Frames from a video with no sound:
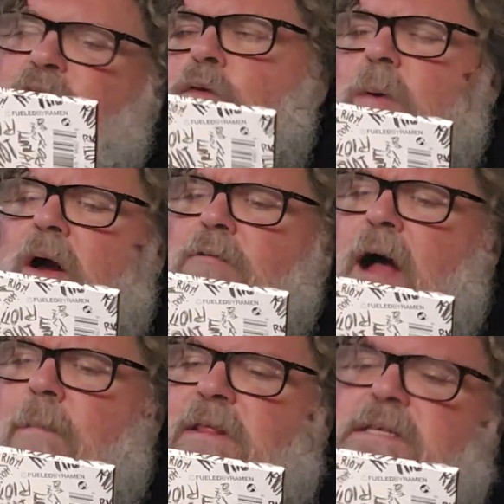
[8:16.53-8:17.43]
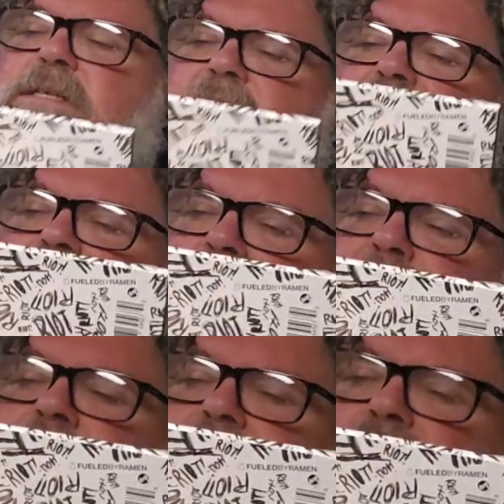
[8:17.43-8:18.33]
fueled by rum, and this is a
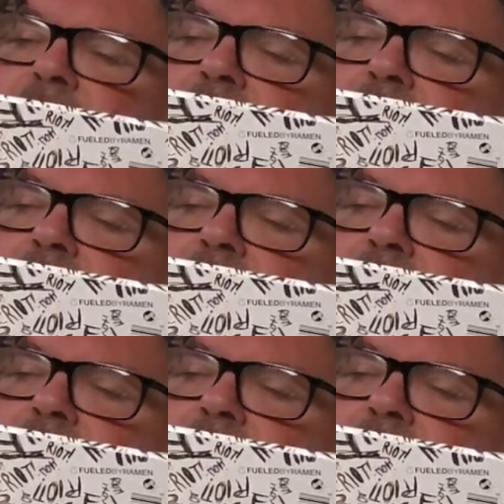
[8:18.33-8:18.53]
limited